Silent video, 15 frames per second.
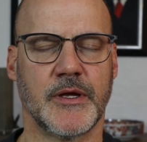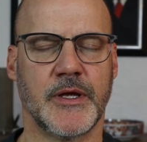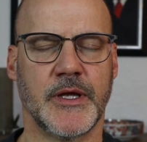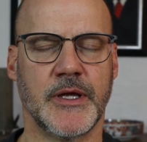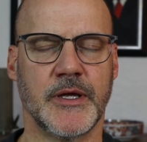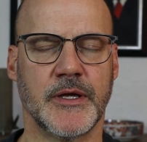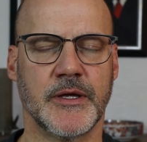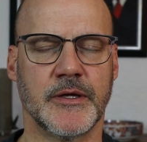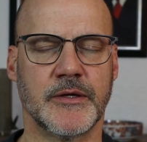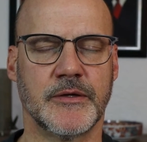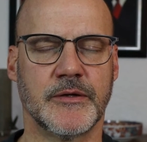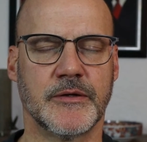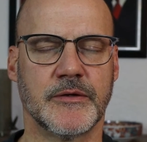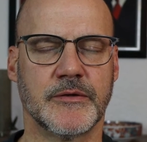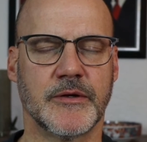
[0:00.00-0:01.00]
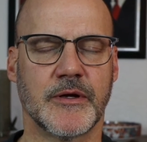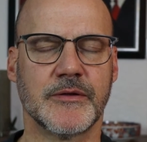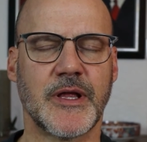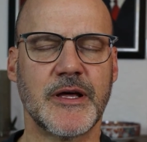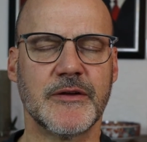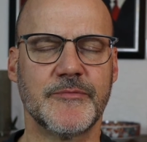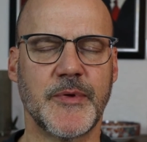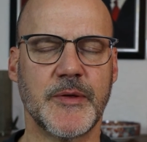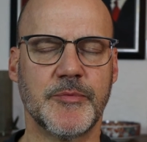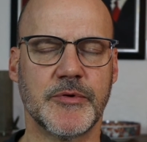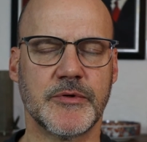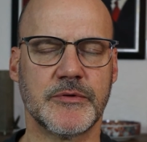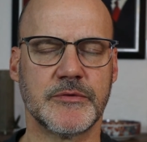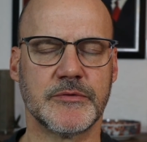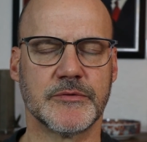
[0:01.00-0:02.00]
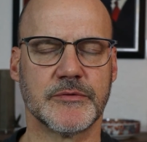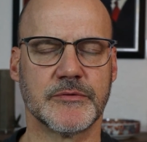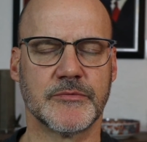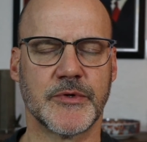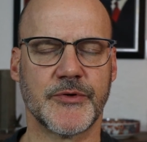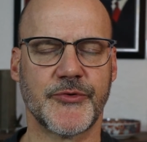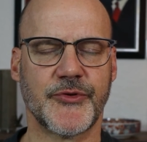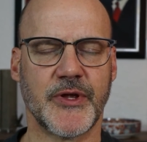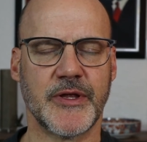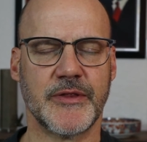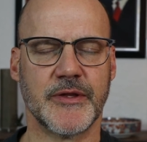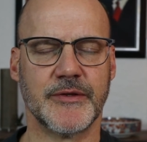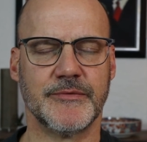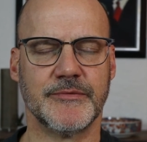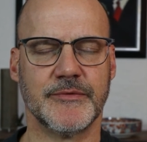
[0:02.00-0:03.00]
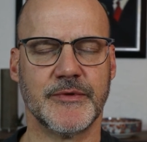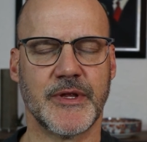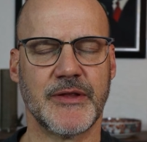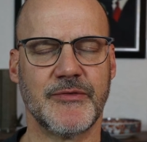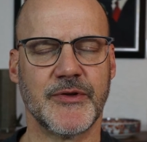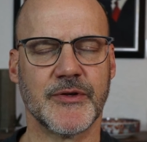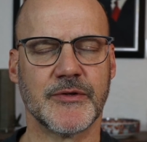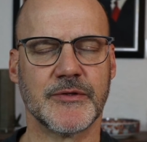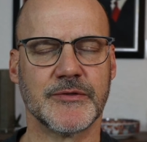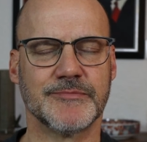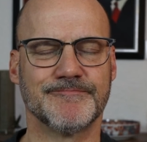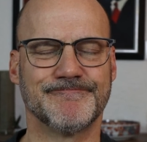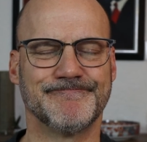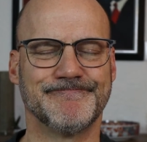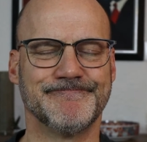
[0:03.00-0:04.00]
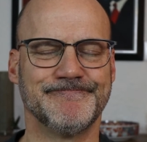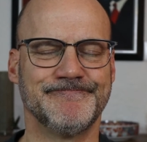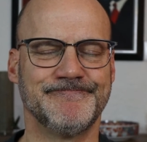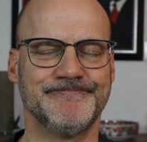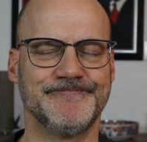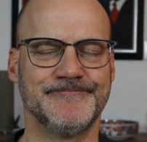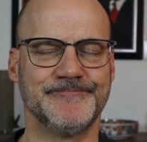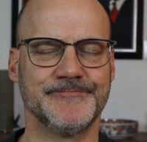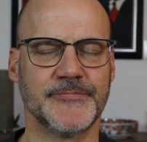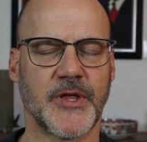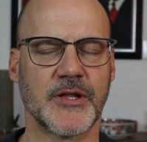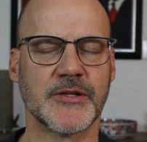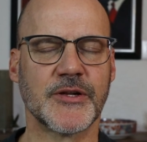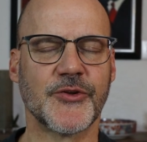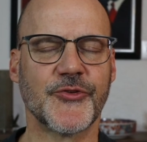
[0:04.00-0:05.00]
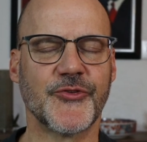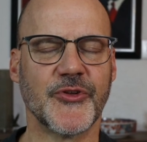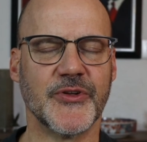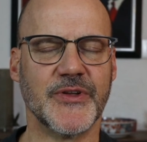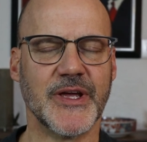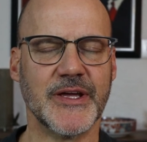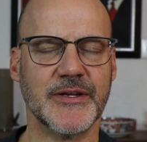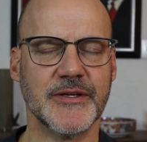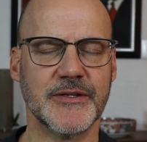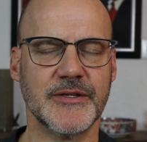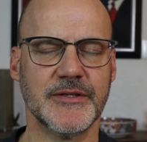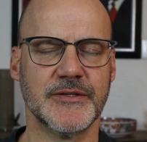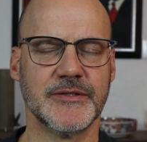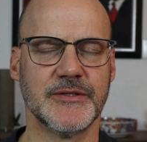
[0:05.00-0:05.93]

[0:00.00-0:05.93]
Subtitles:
And a lot of people will say that they feel a little sedated